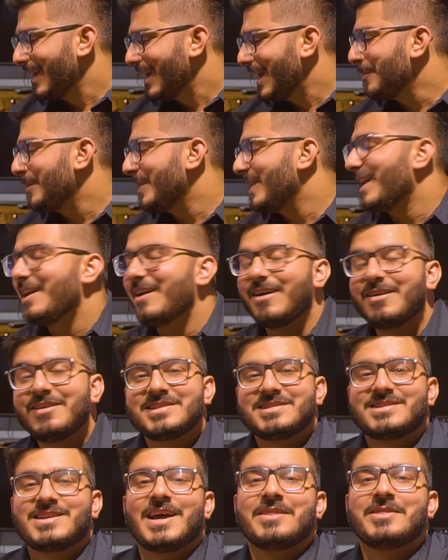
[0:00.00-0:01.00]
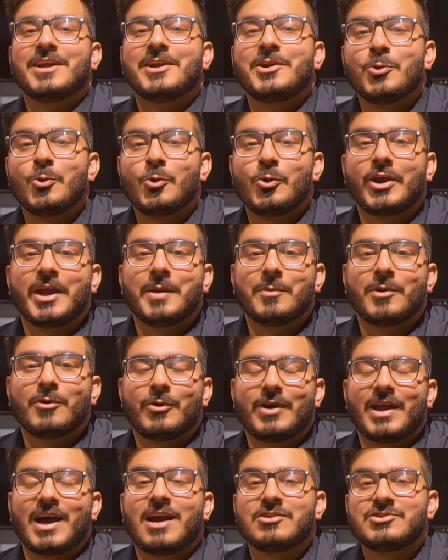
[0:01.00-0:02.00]
I mean, I understand that no gamer
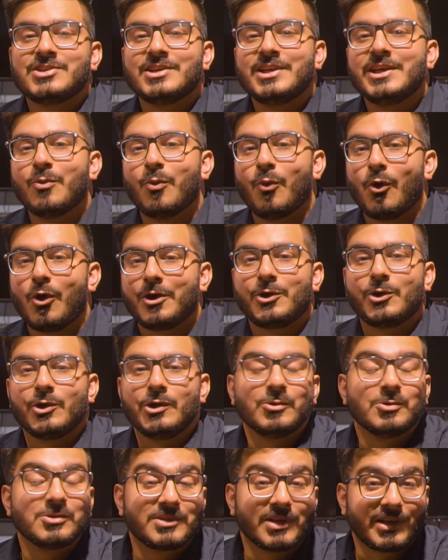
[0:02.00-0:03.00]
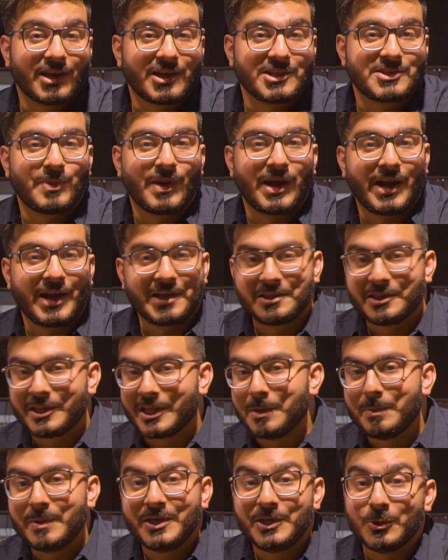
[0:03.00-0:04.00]
would actually want to use the touchpad and
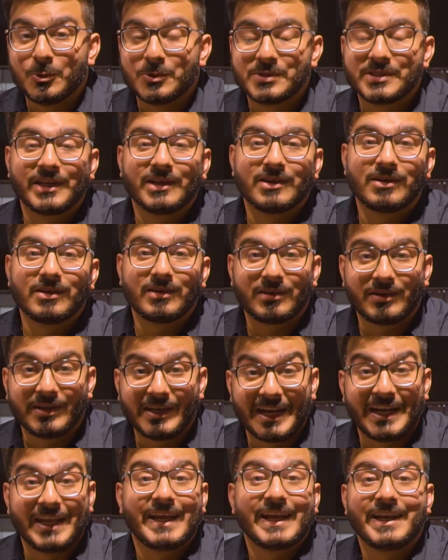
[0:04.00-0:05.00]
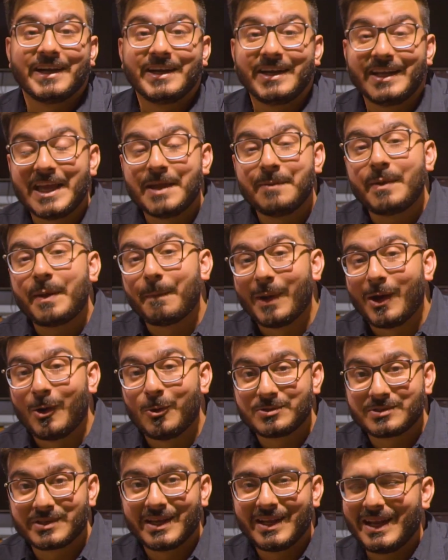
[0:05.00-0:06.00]
they'll be using a dedicated gaming
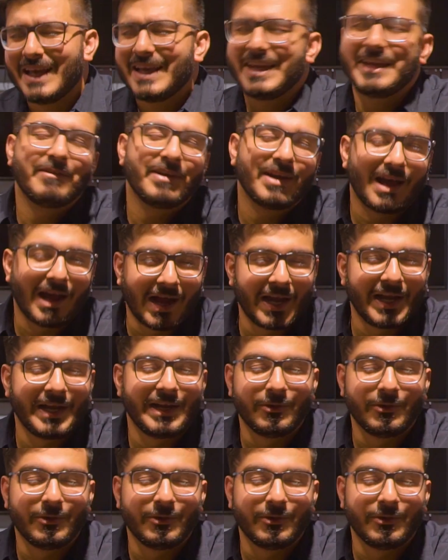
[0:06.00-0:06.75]
mouse, like even I